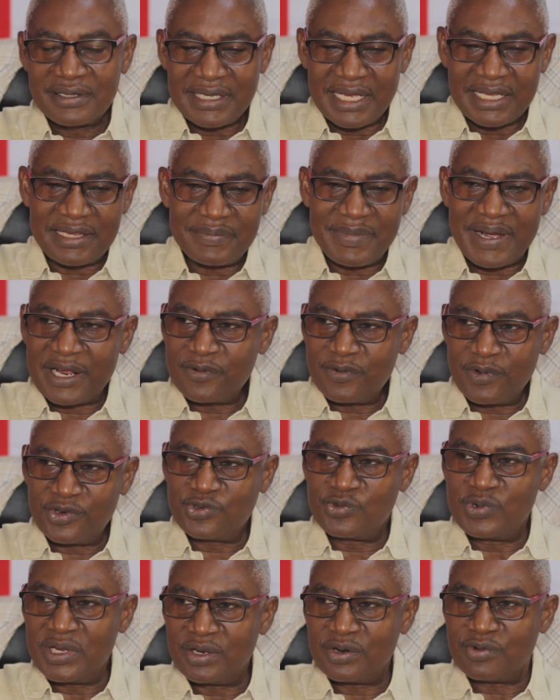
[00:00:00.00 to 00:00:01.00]
that the man
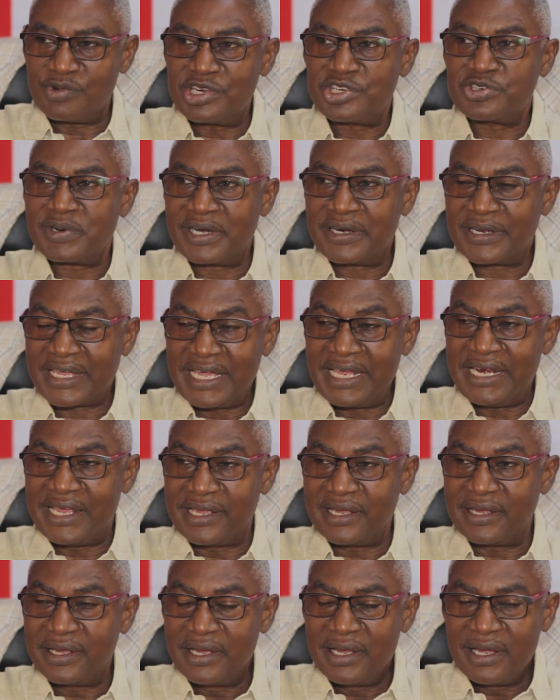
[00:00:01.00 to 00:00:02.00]
was doing ritual
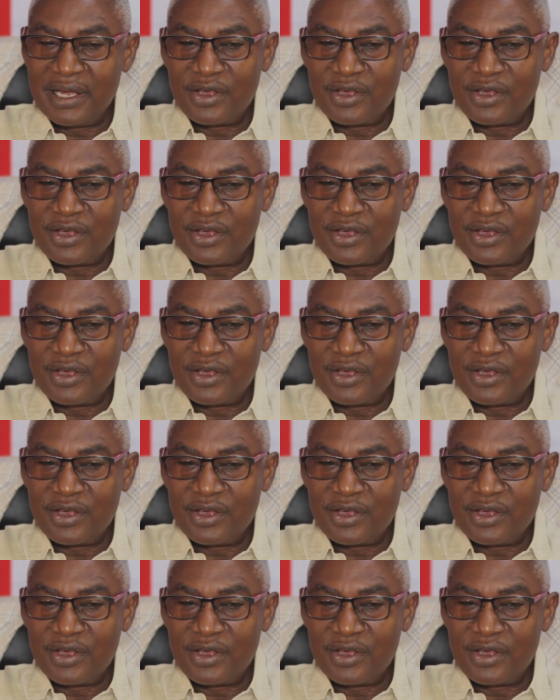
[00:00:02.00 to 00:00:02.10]
killing.